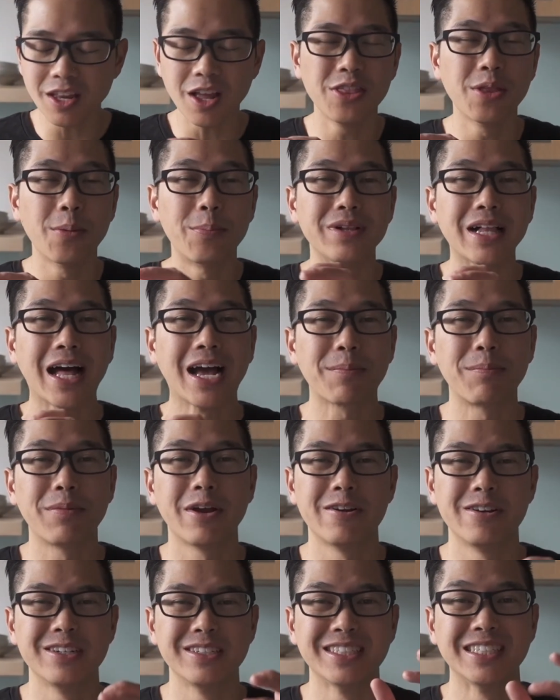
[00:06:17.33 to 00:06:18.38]
The
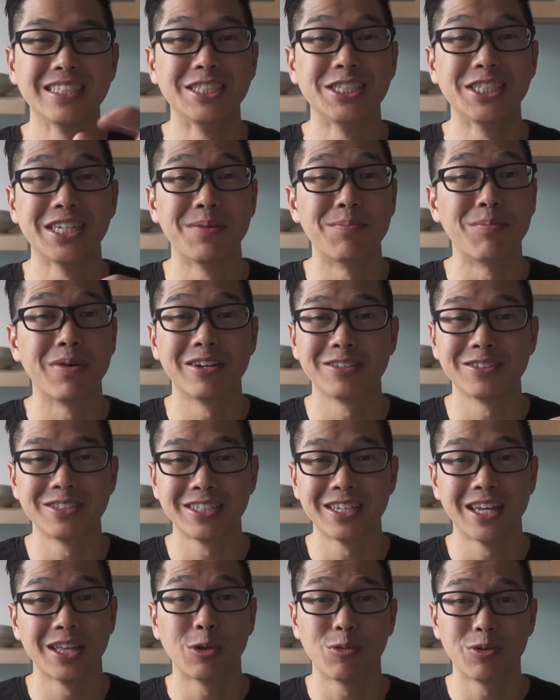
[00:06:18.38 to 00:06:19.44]
blackberries and gin muddled
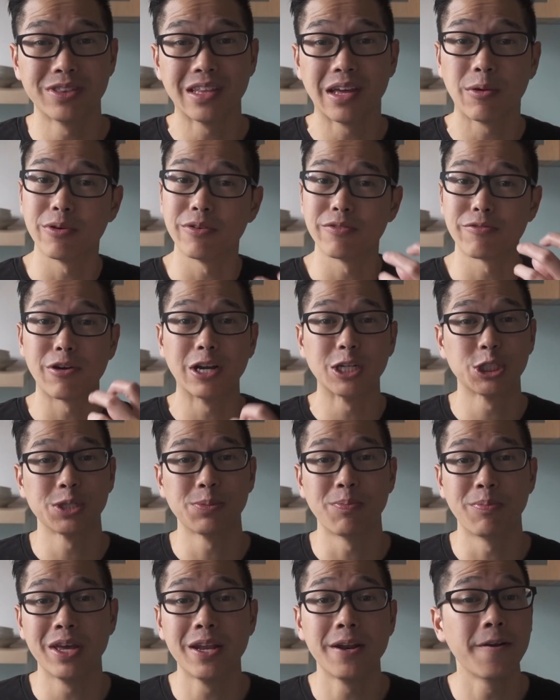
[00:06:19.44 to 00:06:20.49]
together with that
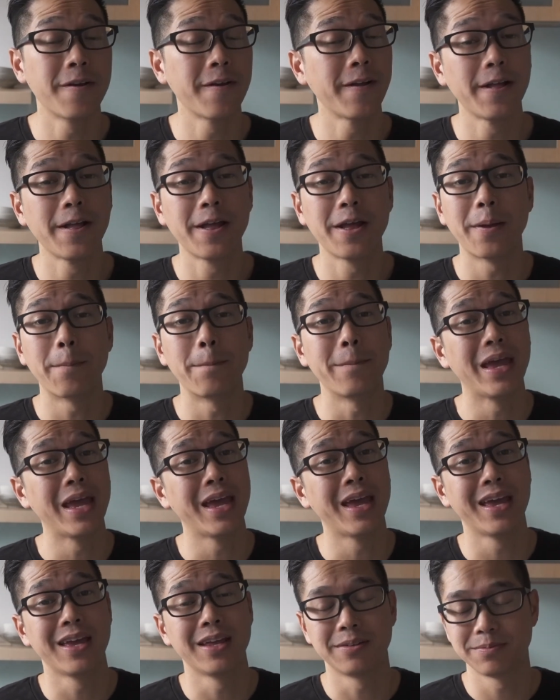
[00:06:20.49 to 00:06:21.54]
refreshing mint.
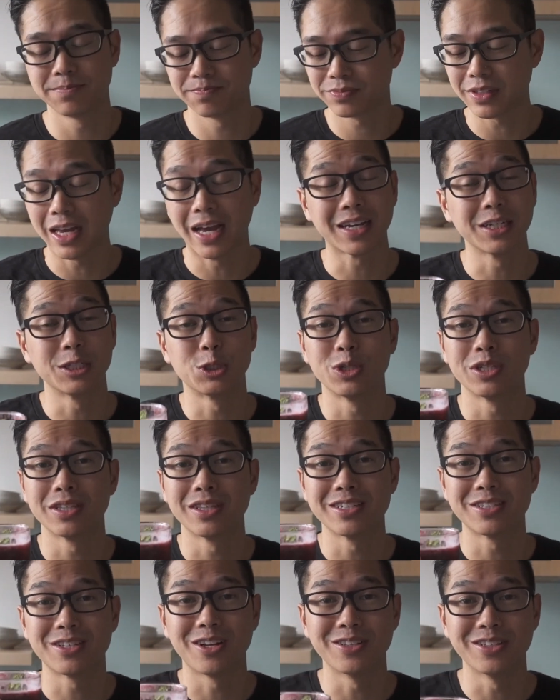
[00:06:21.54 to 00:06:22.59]
Man, I could drink
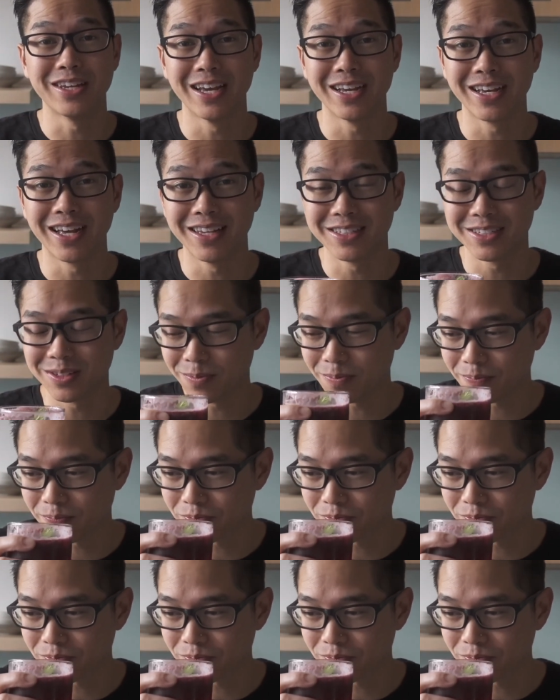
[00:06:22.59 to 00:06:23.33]
this all day, guys.